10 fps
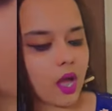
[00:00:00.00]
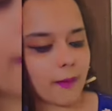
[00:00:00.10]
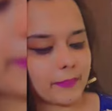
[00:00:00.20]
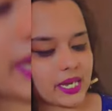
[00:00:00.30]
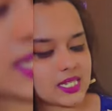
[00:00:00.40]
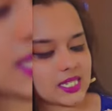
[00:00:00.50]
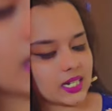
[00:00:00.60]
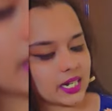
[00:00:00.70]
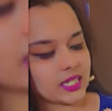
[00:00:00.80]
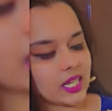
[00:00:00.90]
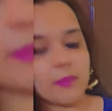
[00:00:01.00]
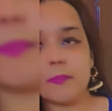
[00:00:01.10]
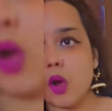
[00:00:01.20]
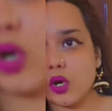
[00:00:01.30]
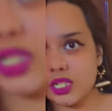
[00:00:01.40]
basically the
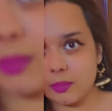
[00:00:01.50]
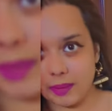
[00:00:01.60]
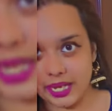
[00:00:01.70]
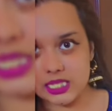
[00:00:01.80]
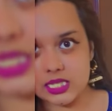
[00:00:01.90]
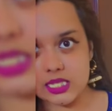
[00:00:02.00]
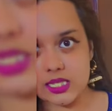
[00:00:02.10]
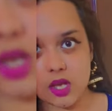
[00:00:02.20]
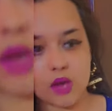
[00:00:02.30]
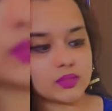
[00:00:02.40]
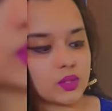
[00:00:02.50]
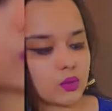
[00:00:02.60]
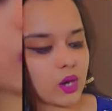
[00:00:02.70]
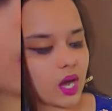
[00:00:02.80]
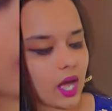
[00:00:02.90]
important places of
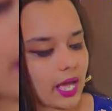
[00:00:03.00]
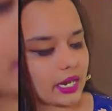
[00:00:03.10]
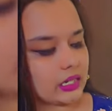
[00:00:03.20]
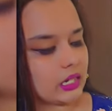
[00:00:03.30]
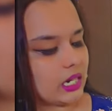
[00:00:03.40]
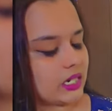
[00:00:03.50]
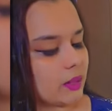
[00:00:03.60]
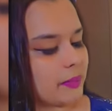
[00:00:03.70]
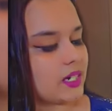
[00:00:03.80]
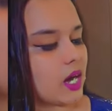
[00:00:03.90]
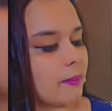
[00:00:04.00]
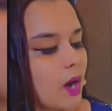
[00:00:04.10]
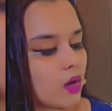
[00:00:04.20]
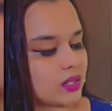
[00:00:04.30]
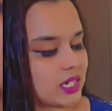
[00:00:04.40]
Goa and a little bit
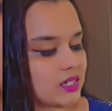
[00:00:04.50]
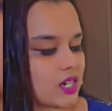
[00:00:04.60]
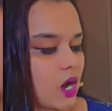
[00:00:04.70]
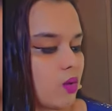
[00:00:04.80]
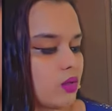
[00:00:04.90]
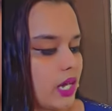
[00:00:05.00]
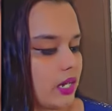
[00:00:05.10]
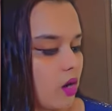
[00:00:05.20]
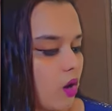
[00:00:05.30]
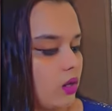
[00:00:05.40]
about their town and all.